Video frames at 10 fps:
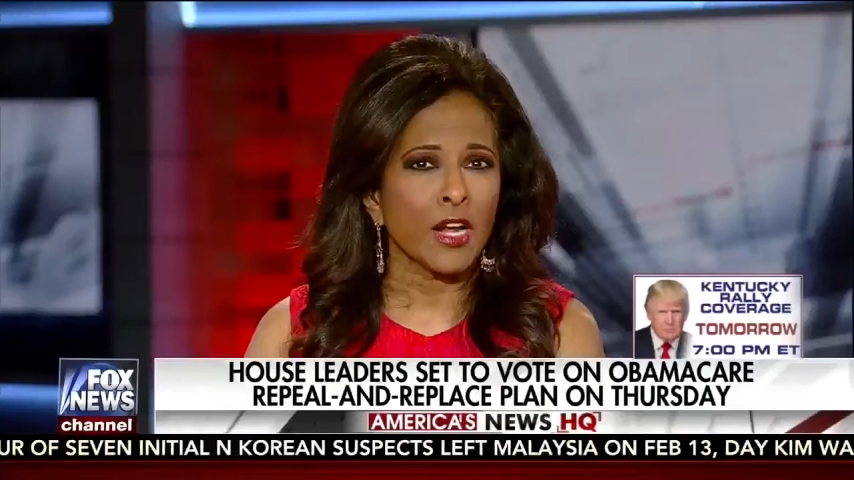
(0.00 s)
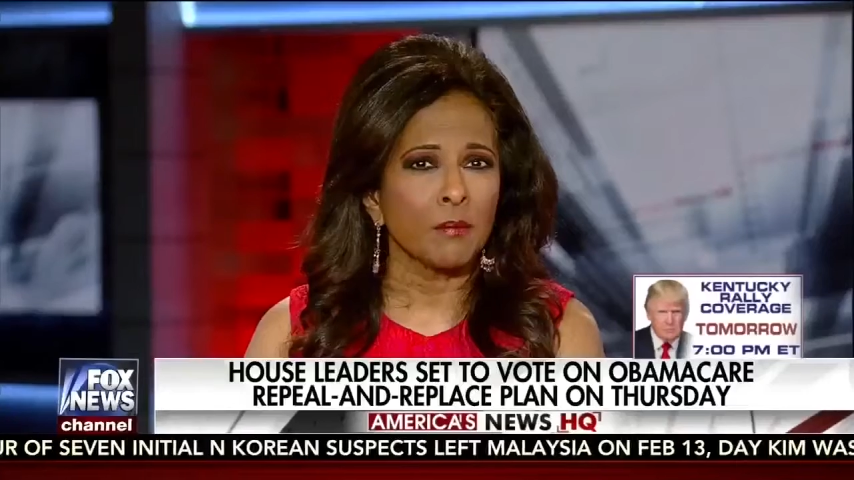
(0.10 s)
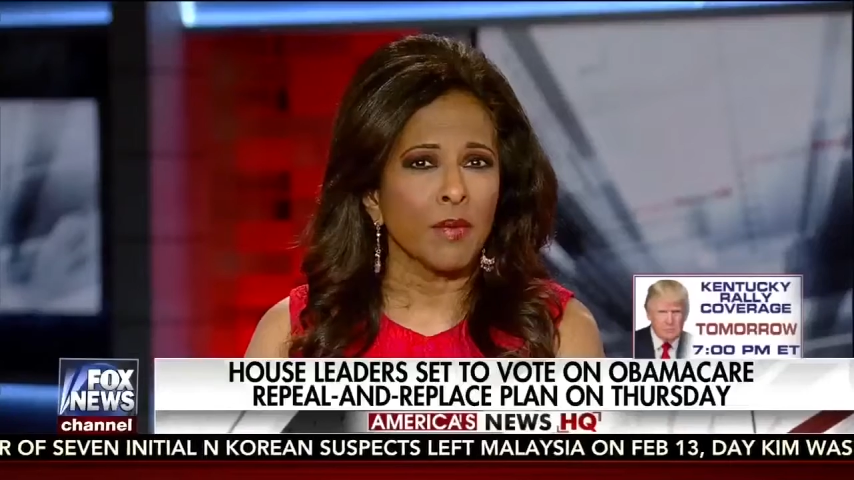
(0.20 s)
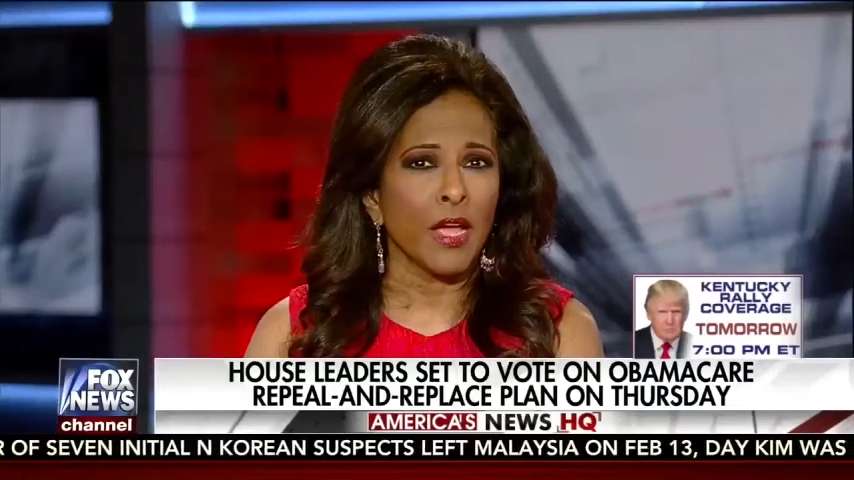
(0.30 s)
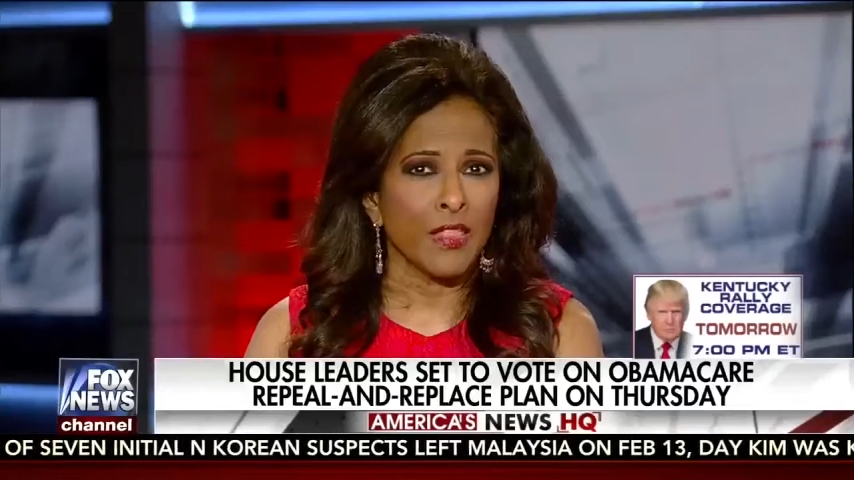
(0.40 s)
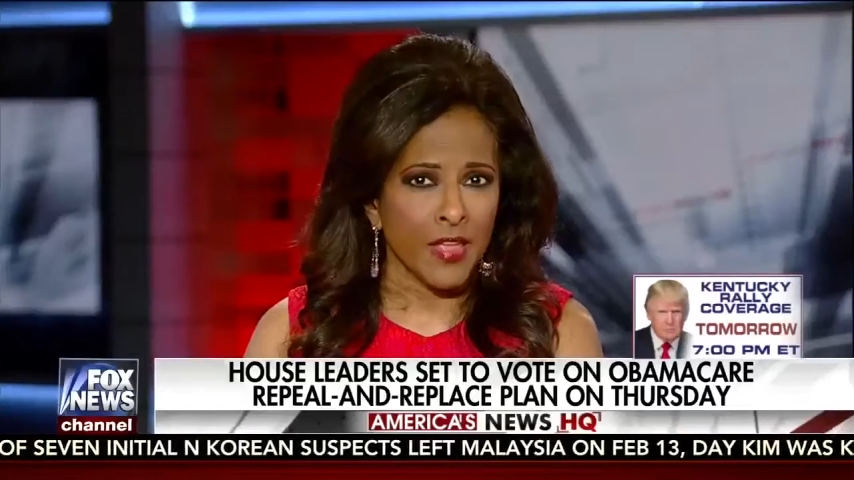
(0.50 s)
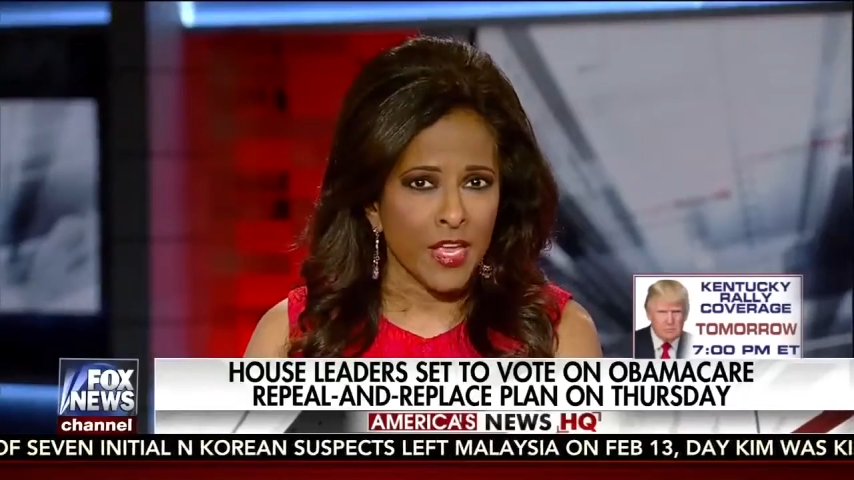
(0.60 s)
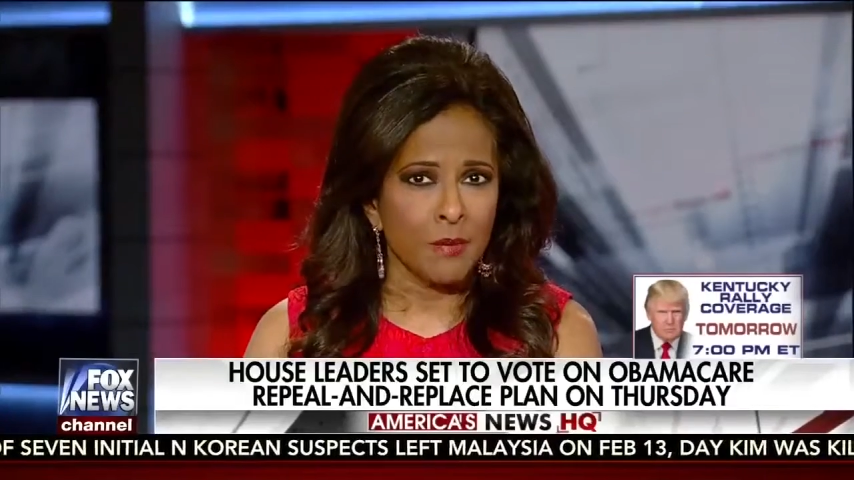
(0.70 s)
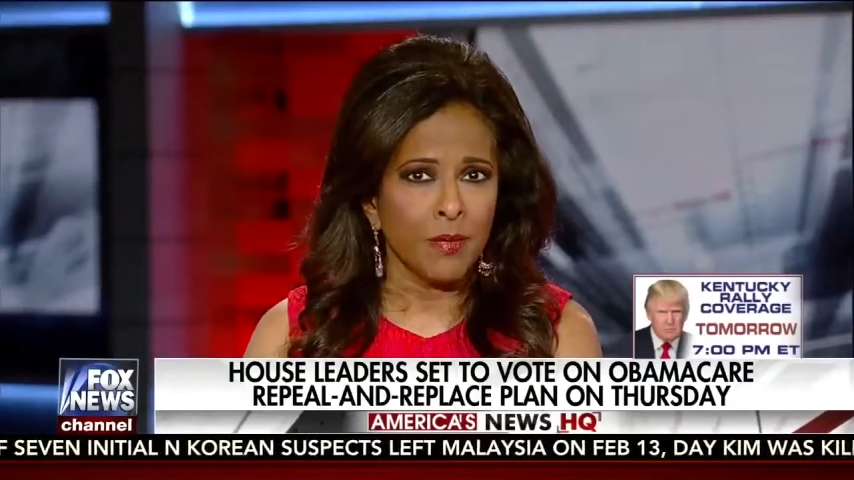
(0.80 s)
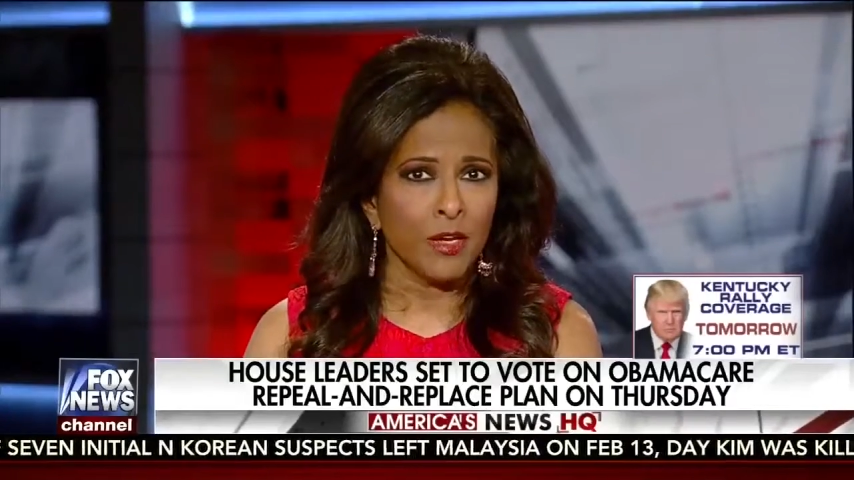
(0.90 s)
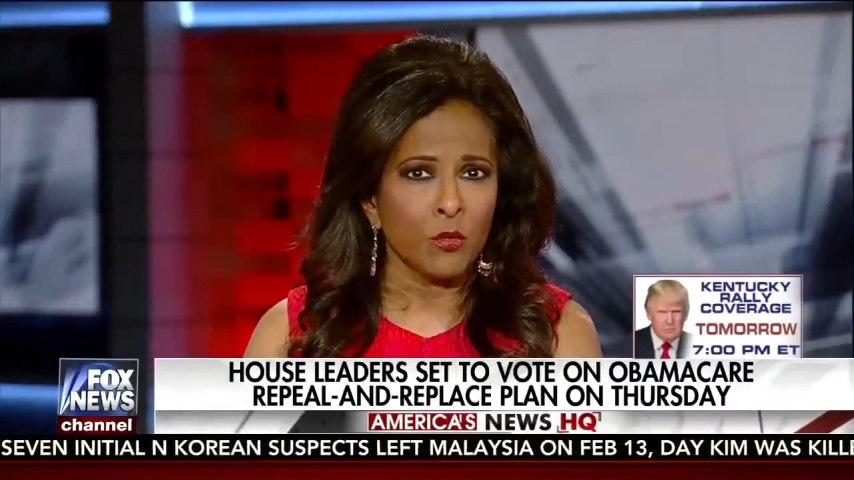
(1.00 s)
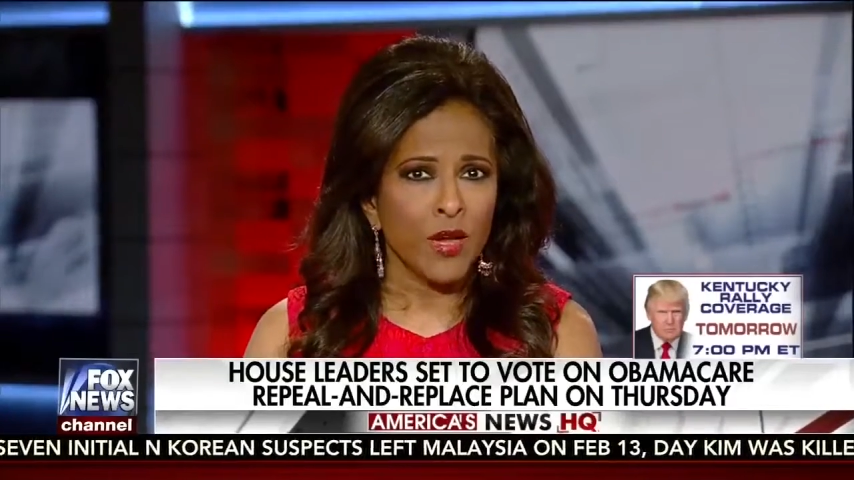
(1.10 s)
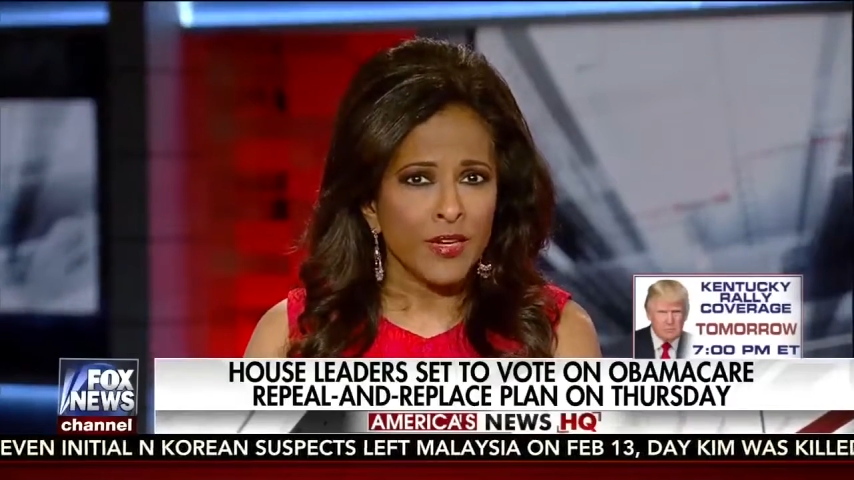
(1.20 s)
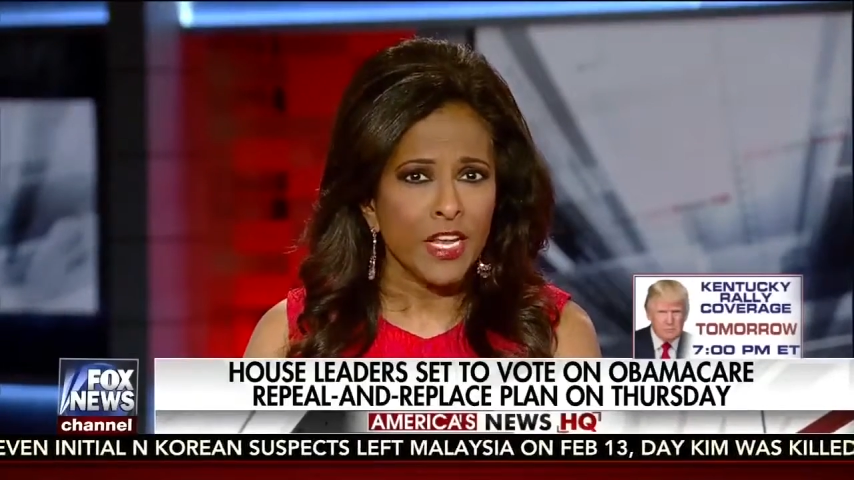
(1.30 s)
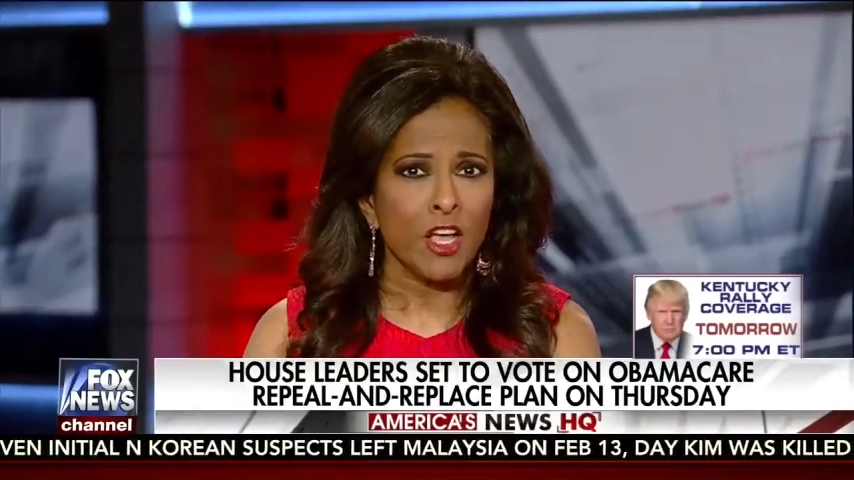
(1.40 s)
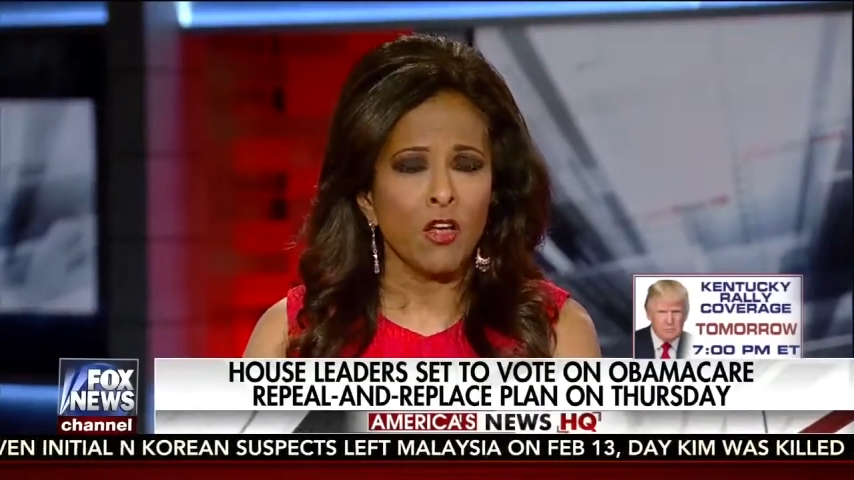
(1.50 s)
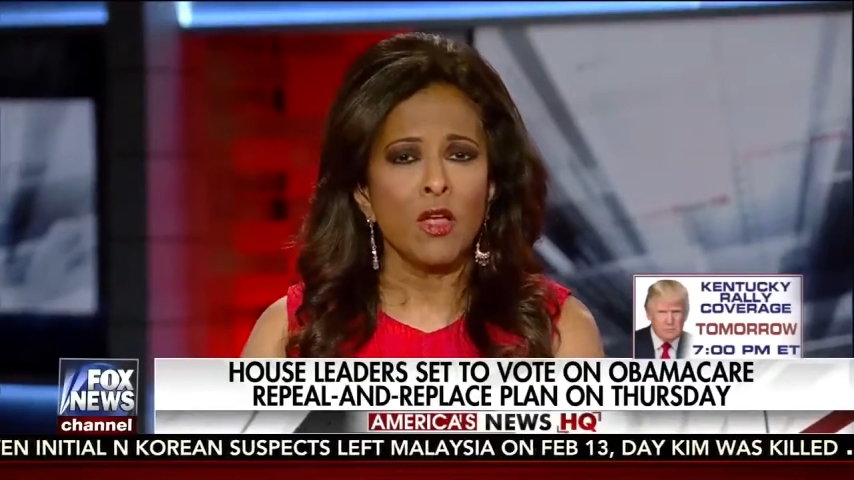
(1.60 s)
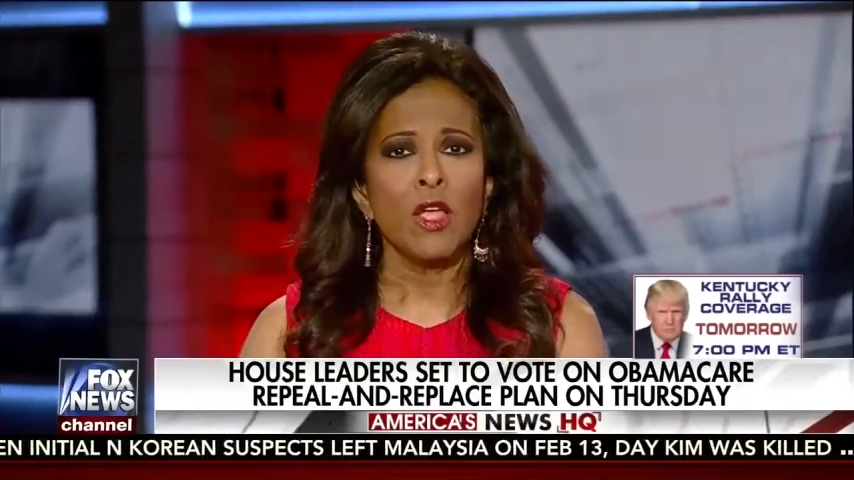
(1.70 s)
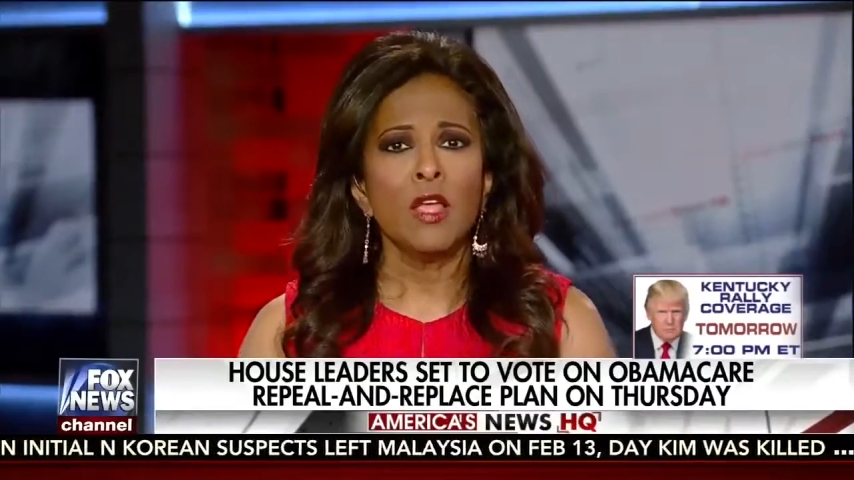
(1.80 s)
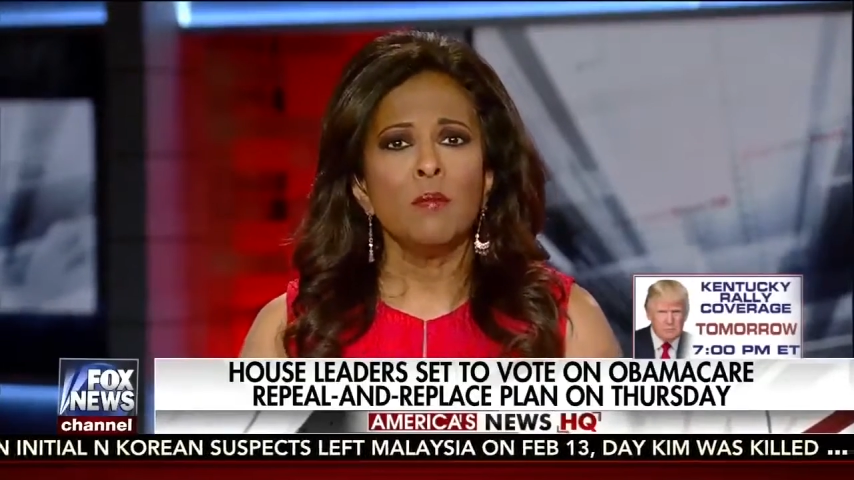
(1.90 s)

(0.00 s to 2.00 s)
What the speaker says: act by then. But right now,